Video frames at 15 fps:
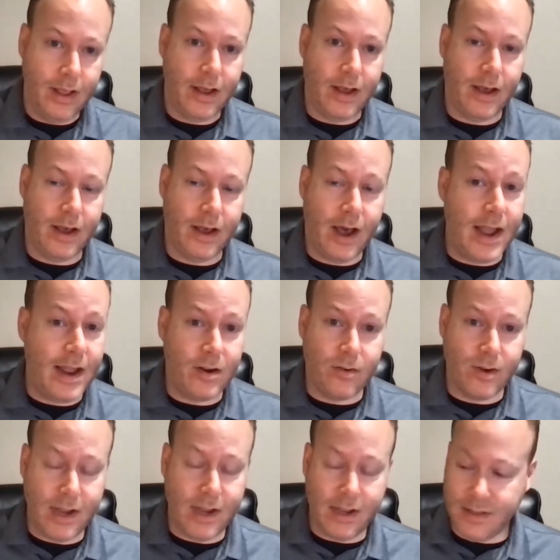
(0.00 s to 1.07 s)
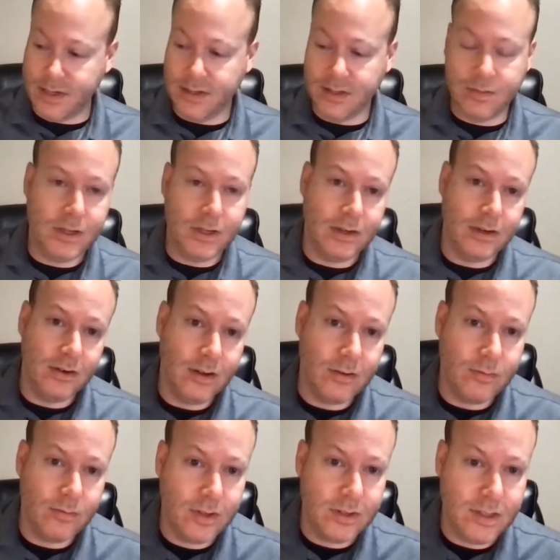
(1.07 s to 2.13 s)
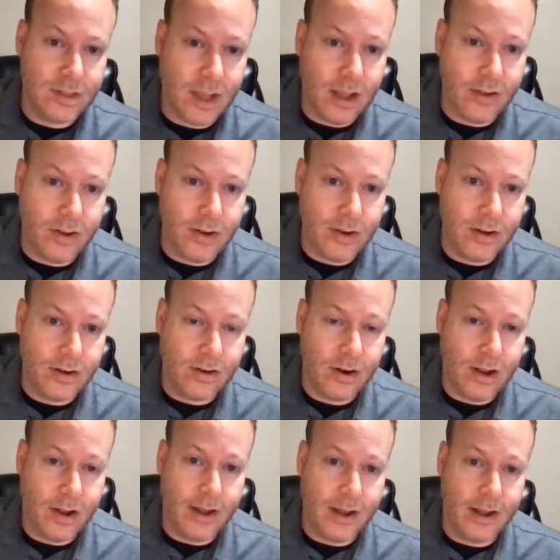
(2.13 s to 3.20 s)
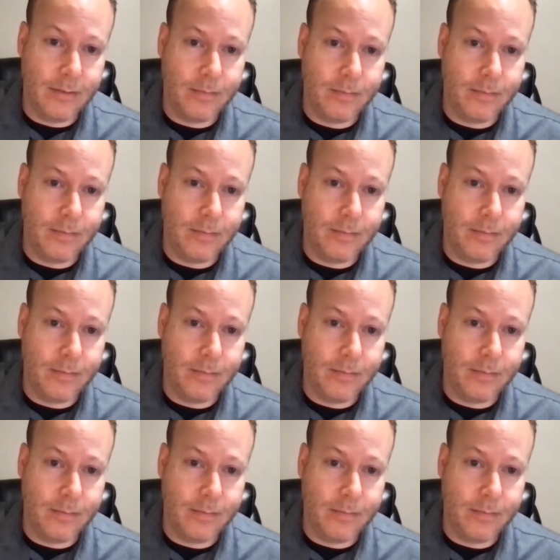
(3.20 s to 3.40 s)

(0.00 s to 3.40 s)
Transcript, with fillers: uh, I agree. I think it's been a, a really solid year uh,